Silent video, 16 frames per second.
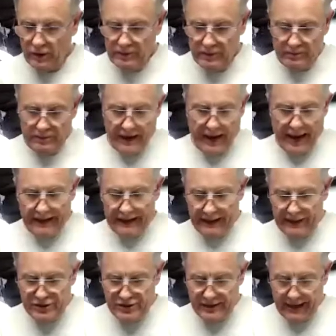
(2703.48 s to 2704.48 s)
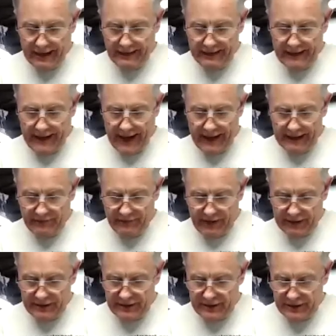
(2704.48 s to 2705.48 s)
up the package that
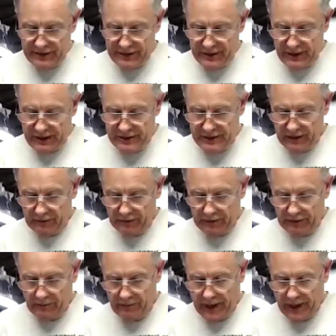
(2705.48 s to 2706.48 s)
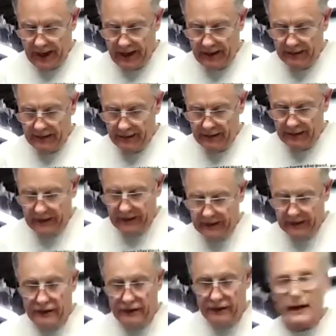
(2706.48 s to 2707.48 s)
activates It's in a little bag that,
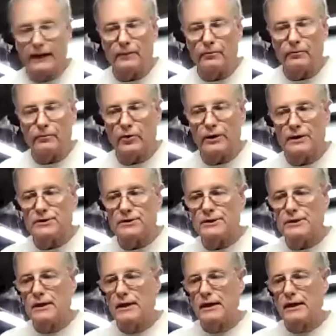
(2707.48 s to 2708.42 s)
that kind of breathes,